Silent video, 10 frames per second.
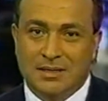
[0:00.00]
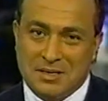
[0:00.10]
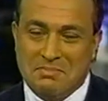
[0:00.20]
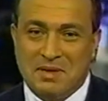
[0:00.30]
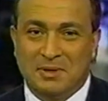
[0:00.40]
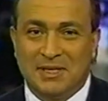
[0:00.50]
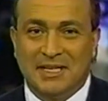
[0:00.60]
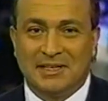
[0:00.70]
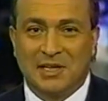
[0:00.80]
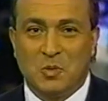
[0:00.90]
some people
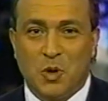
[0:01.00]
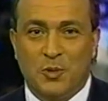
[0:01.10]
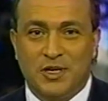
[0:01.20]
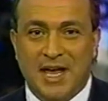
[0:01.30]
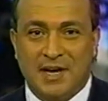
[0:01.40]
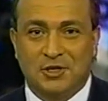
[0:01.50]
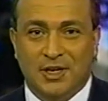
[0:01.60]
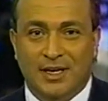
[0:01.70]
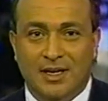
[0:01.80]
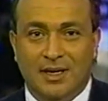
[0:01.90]
need a little more
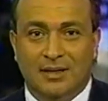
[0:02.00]
protection,